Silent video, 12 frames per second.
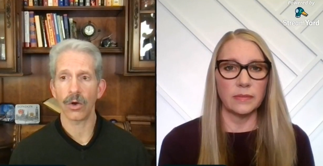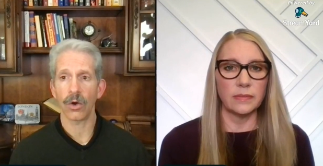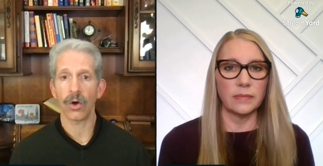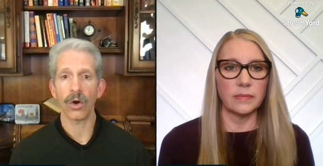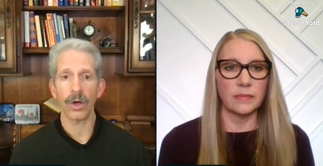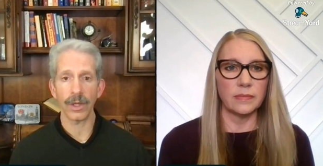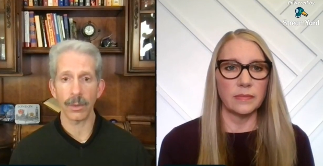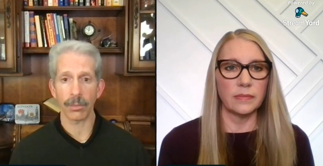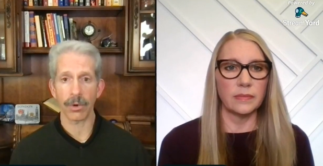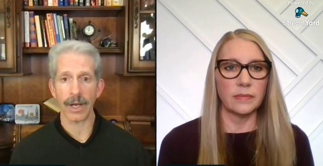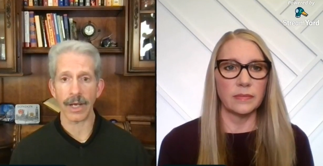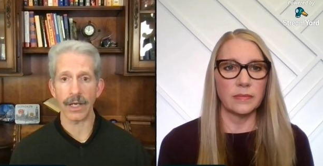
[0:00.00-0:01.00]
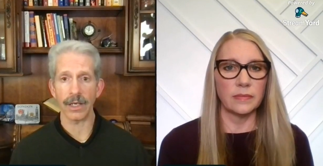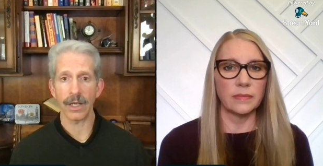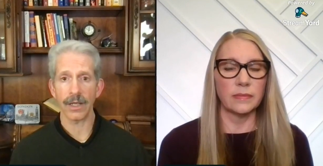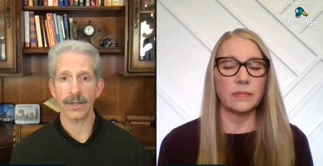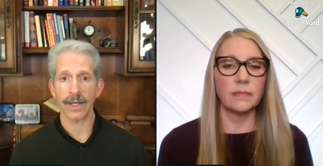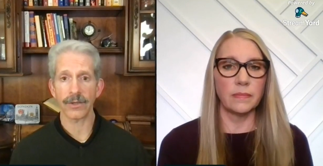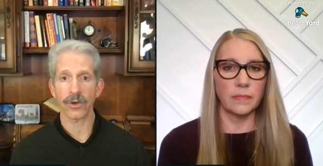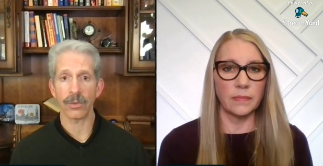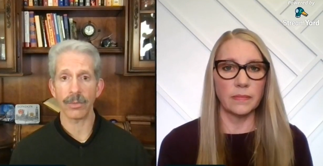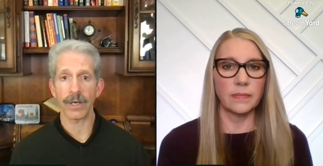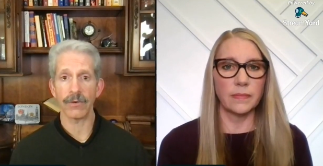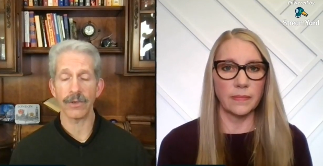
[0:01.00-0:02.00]
Speaker 1: all in the brain. That there
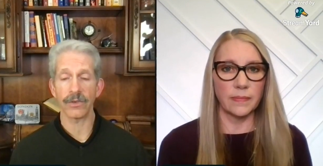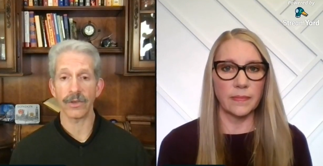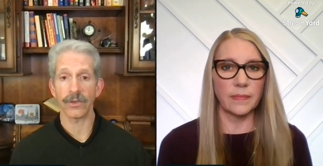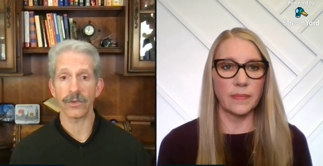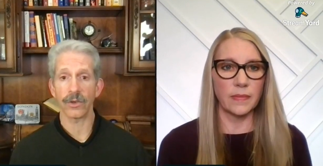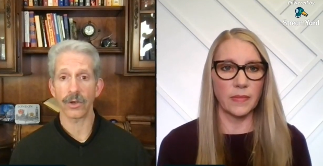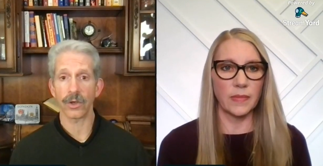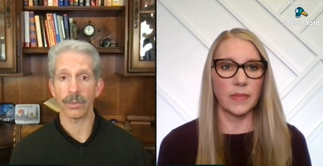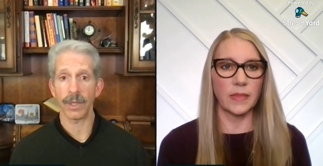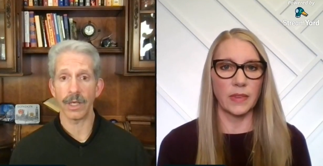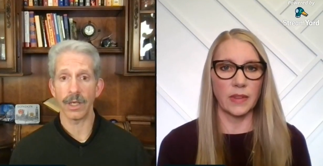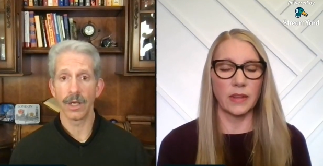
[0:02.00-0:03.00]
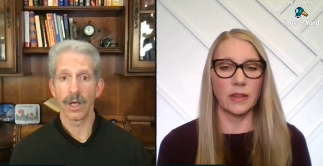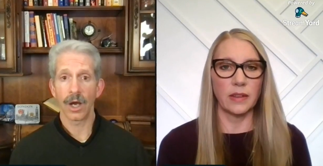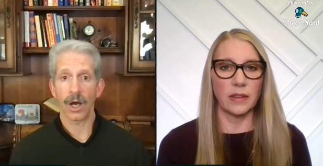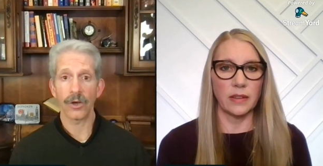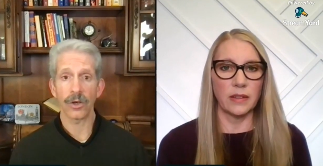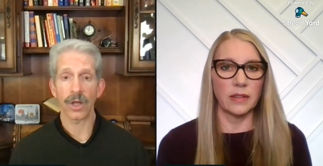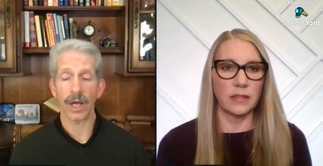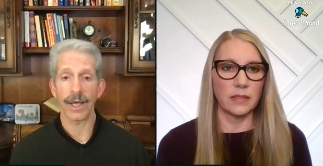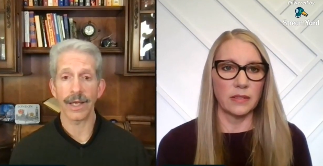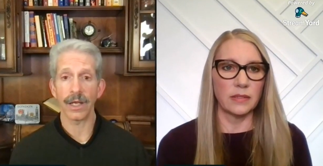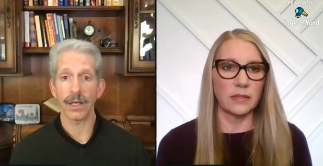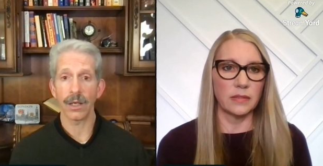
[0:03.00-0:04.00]
are many reasons. There could be
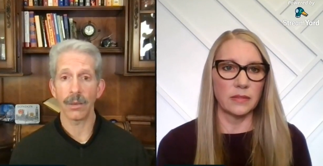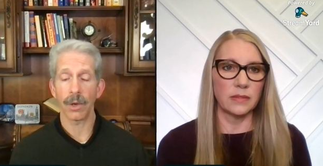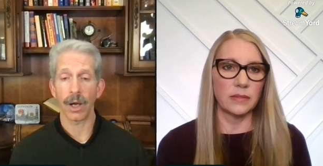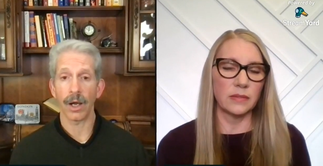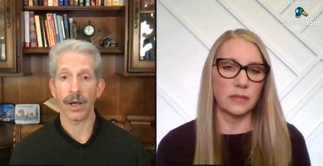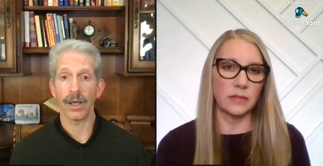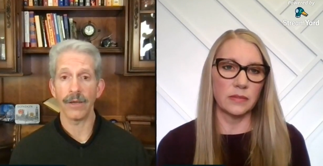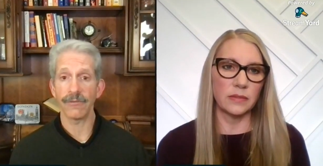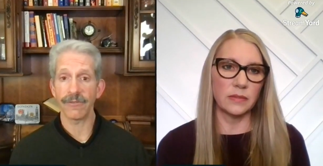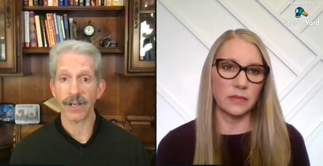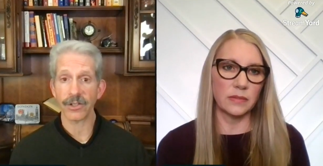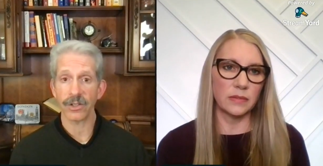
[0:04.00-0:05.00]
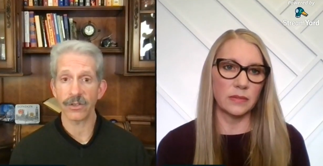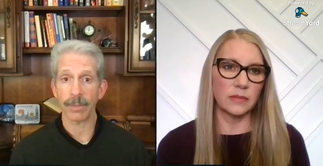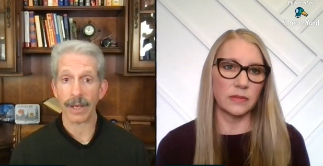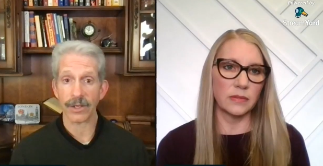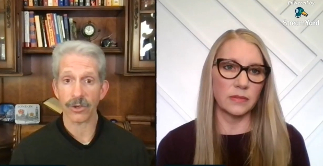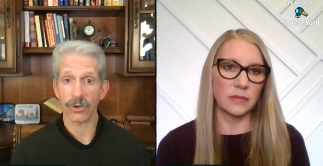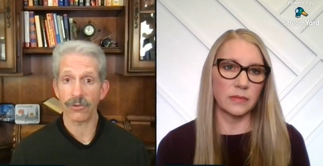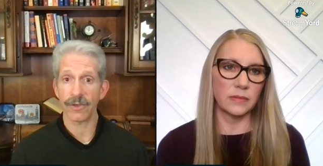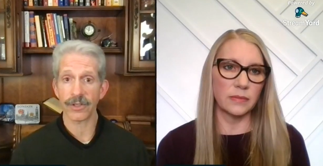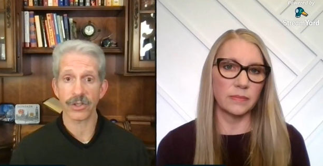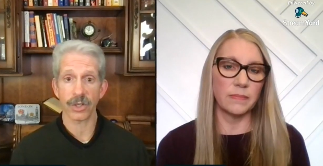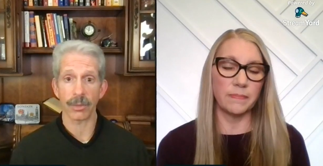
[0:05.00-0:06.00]
underlying uh, infections, bacterial
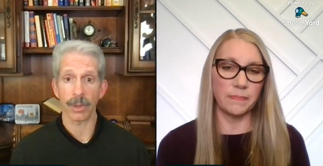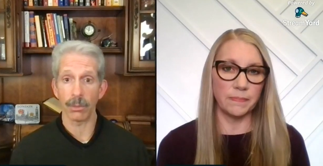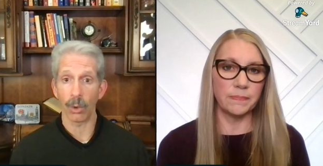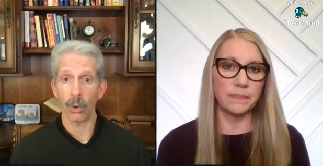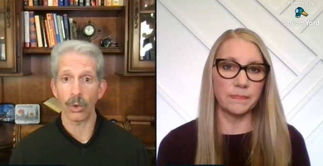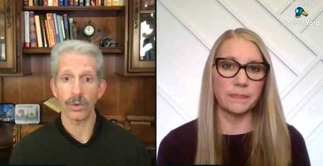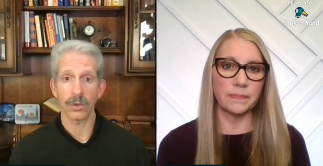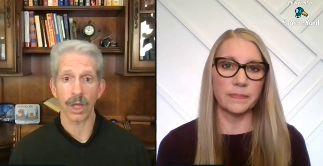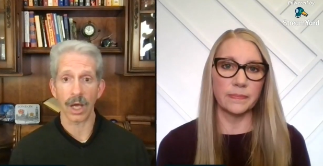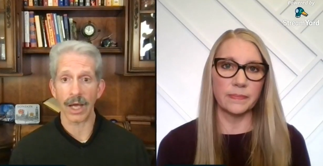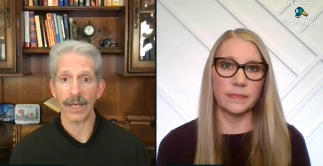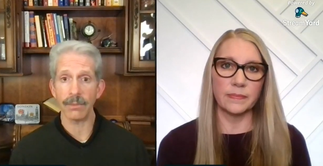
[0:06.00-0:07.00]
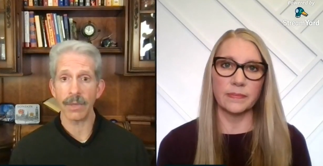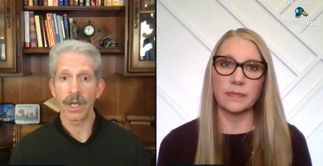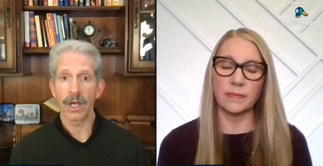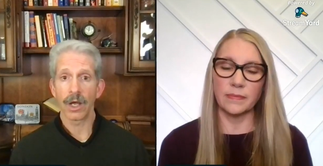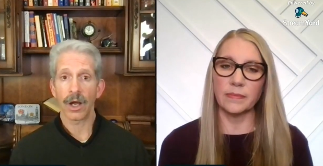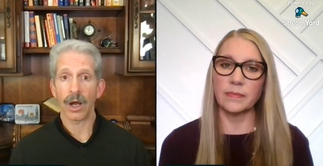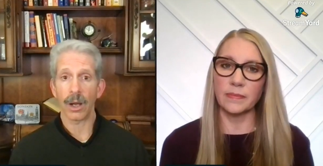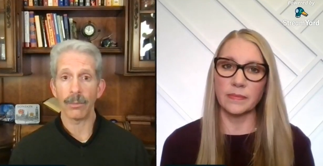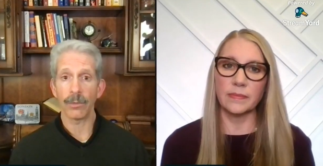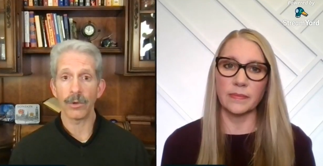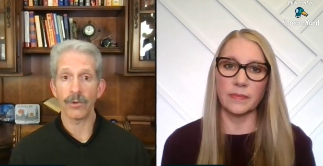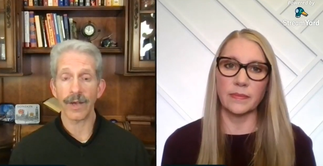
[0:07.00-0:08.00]
infections, could be mold, Lyme.
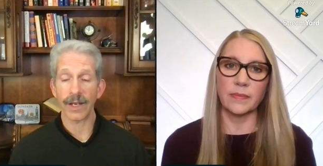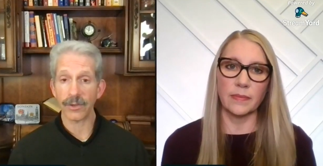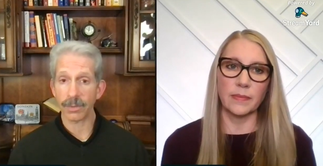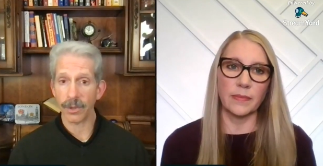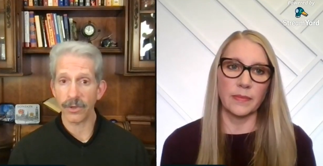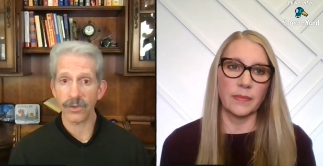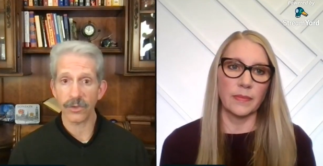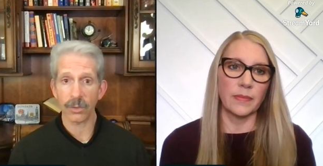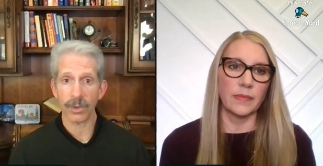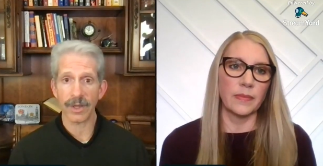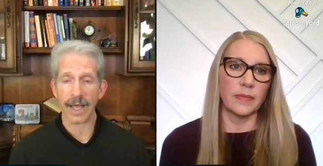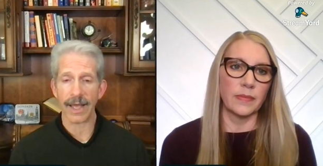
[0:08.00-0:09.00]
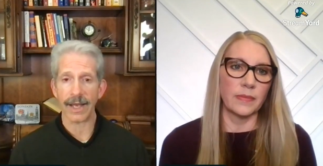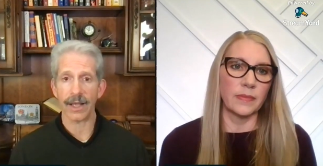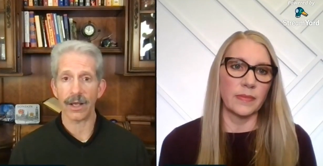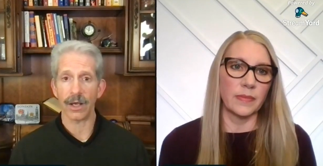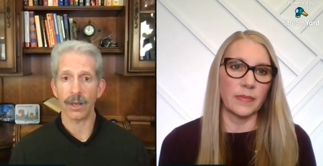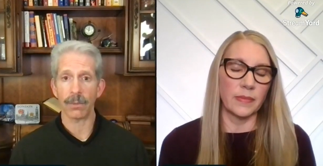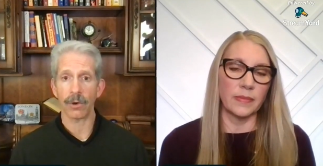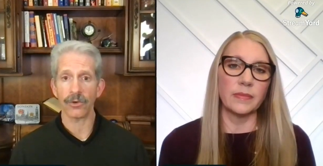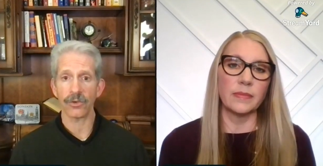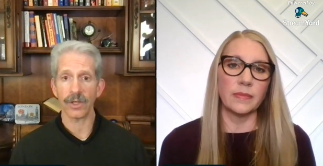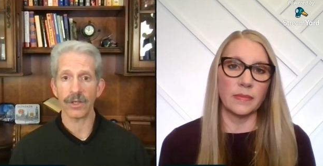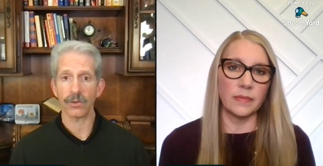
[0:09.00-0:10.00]
Um, you've had experiences with that uh,
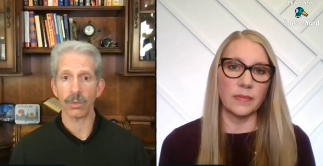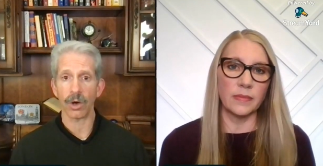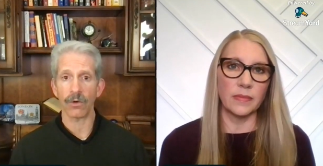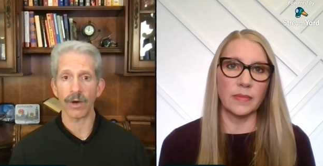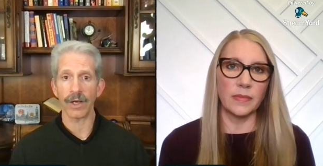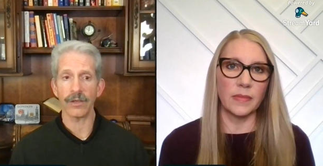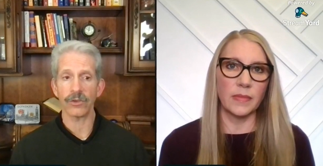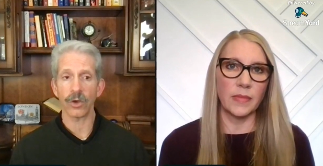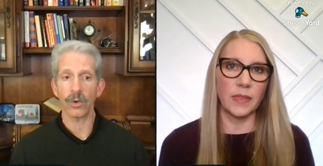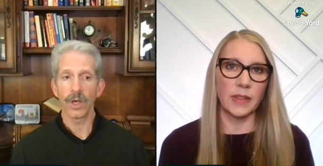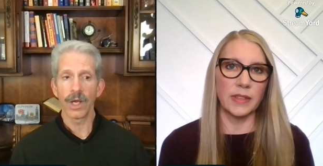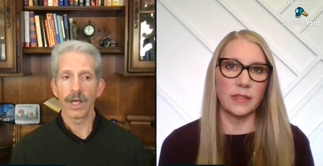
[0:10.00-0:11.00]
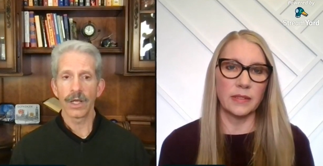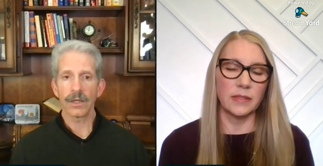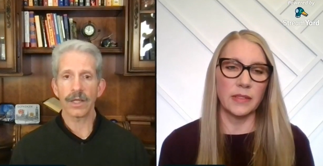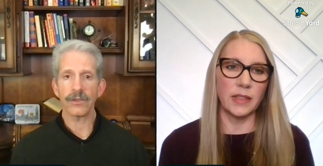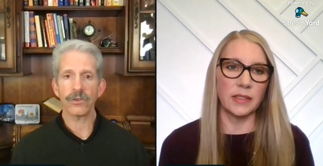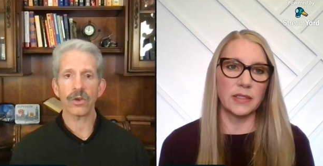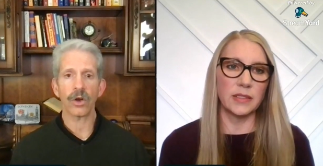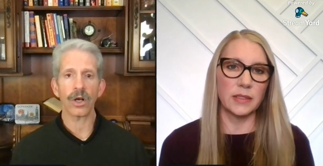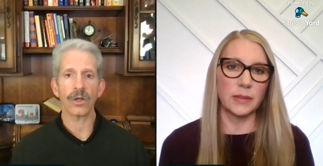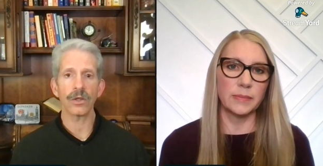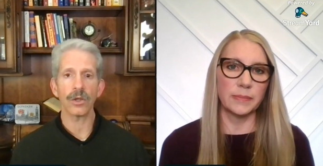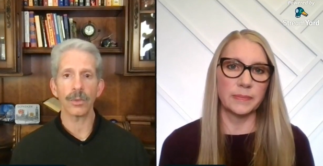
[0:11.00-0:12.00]
personally as well, right? So let's talk
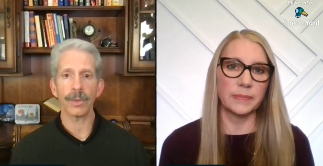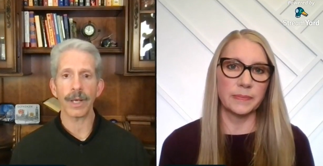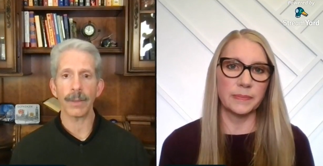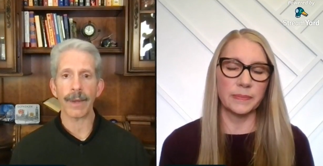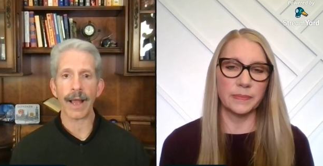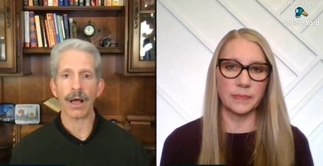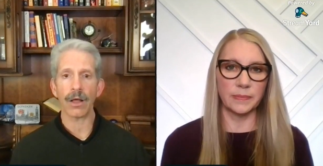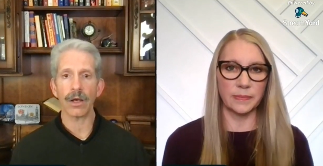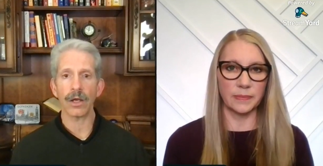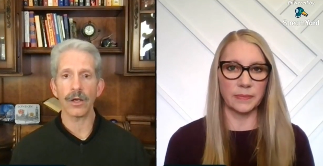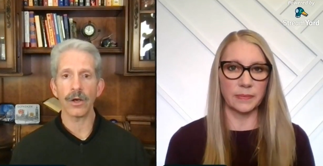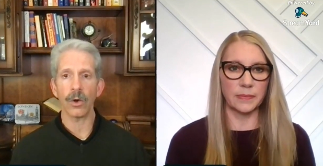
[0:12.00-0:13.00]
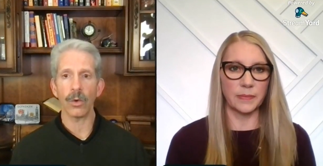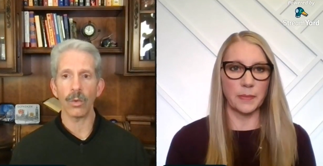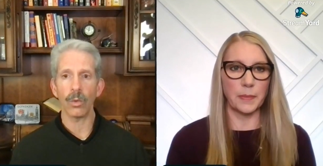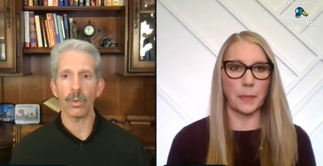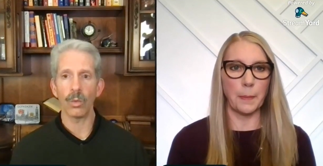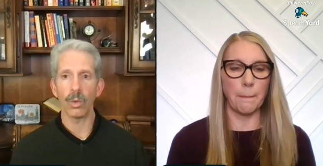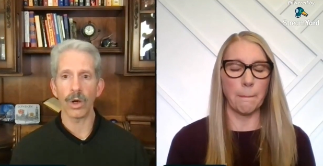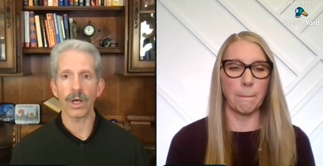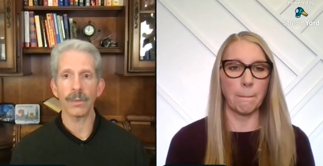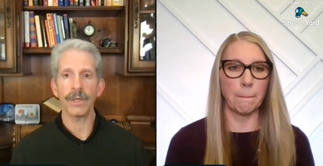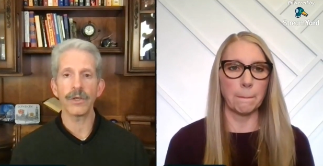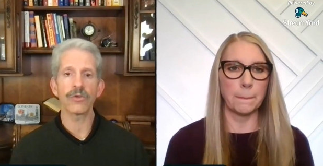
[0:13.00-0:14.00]
a little bit about you know what
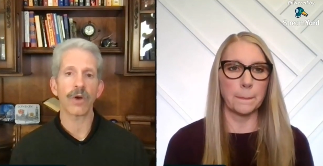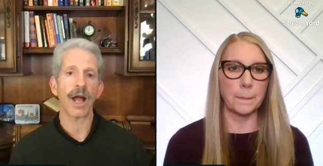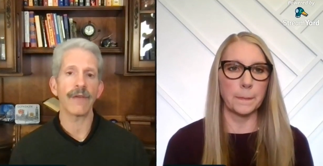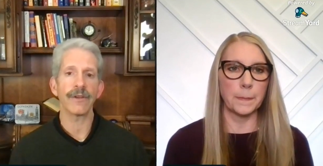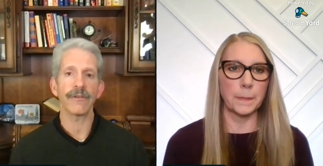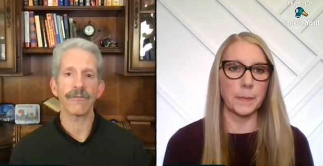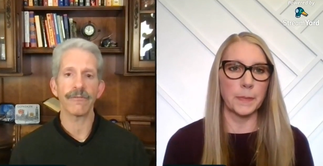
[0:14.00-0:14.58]
could be driving